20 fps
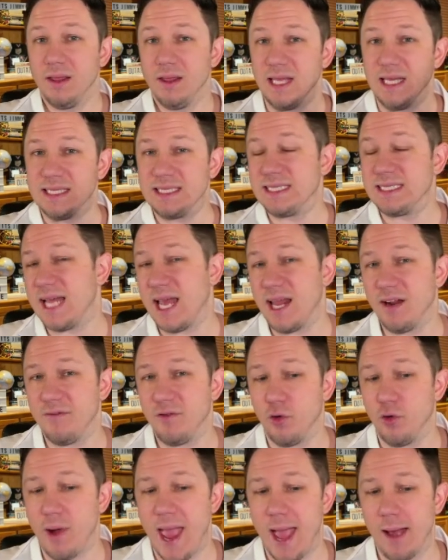The state of
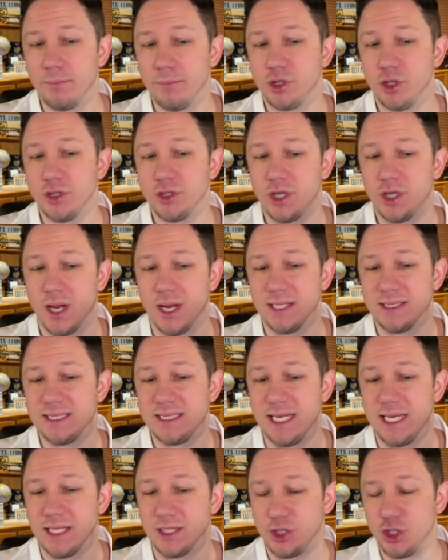New Hampshire is going to
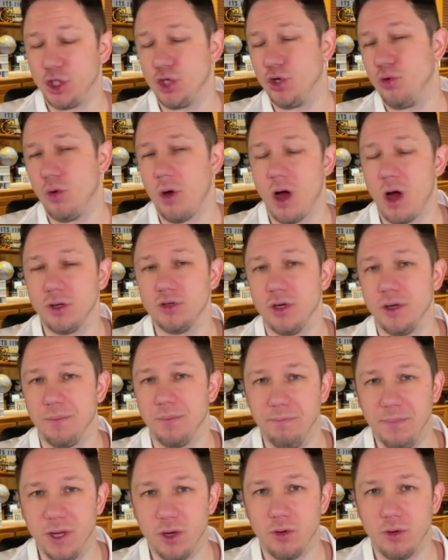see
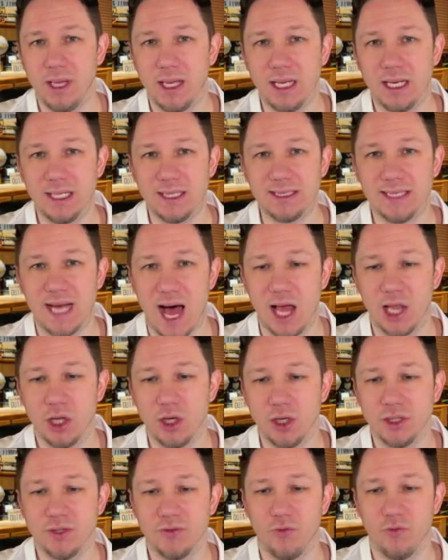$200 million
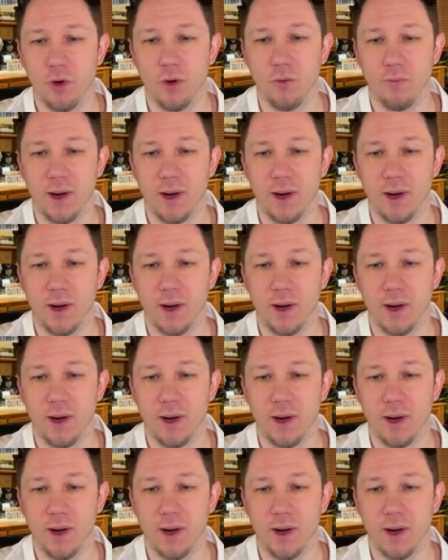for